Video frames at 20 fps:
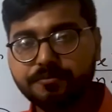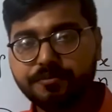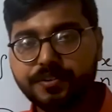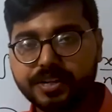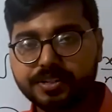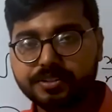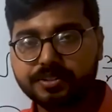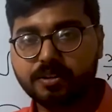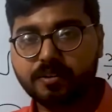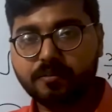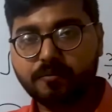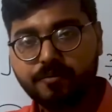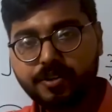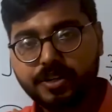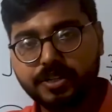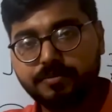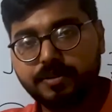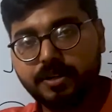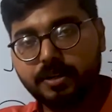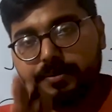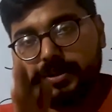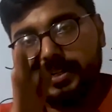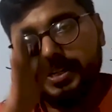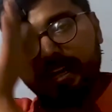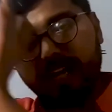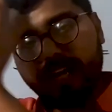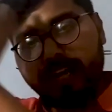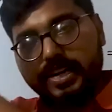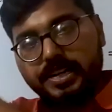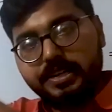factor which will
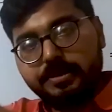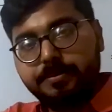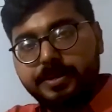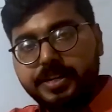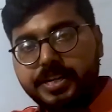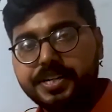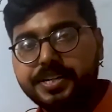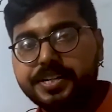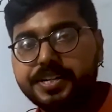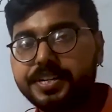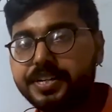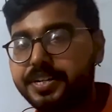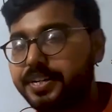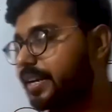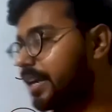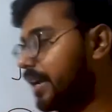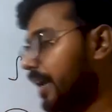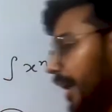be eliminated